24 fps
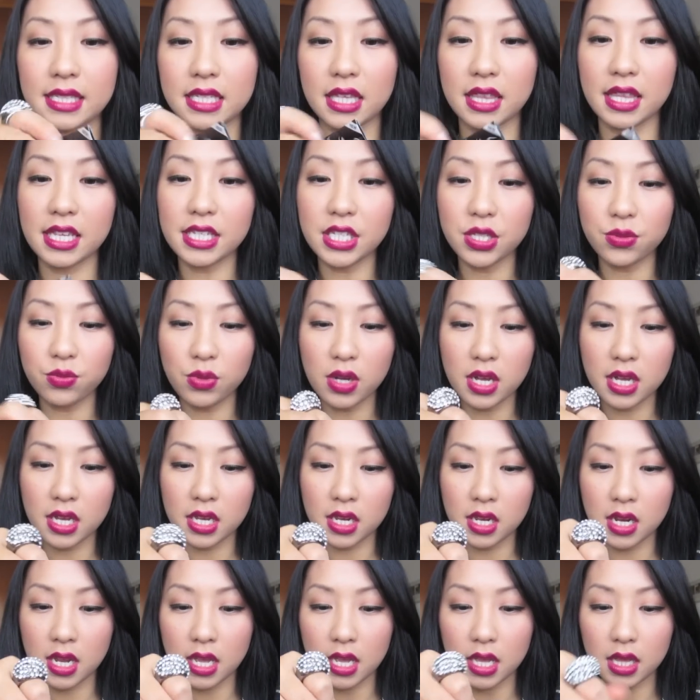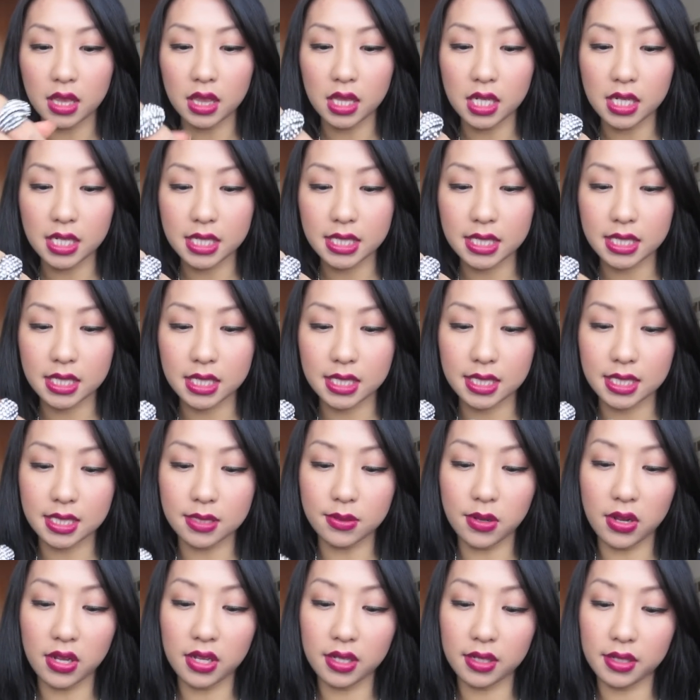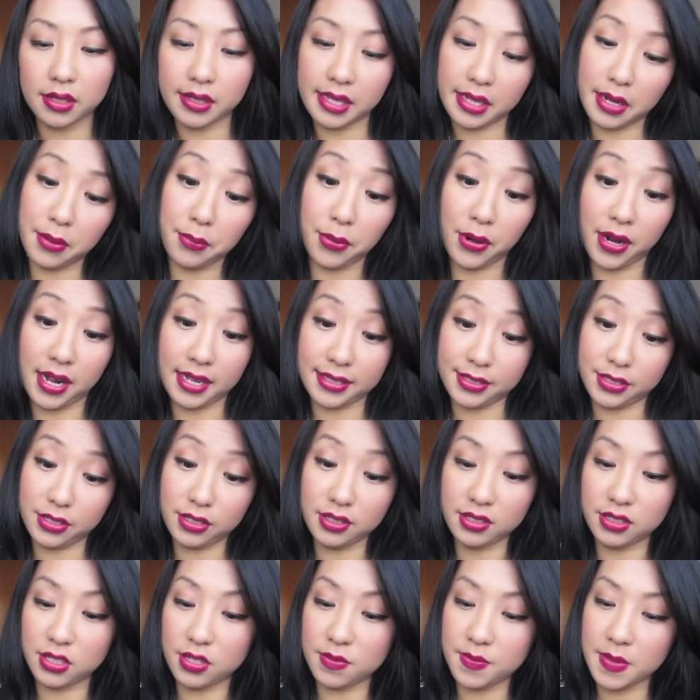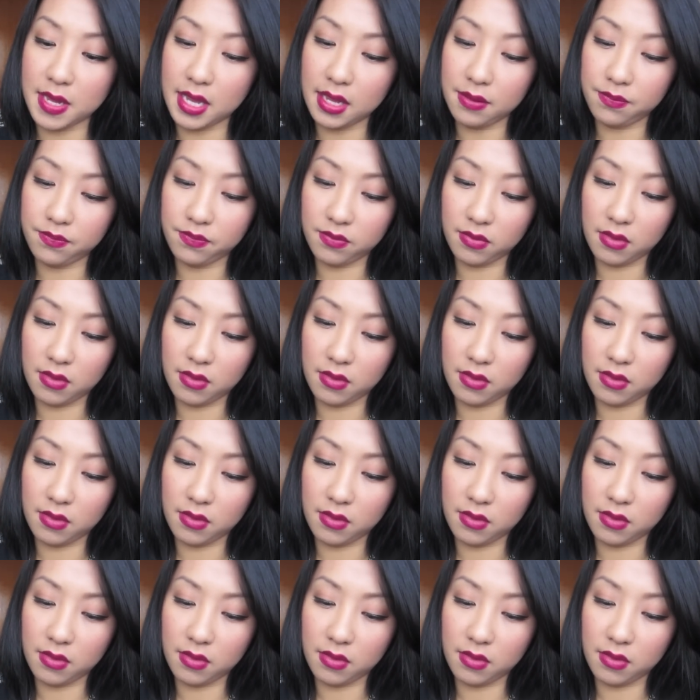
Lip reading: this one looks like a bronzer to me.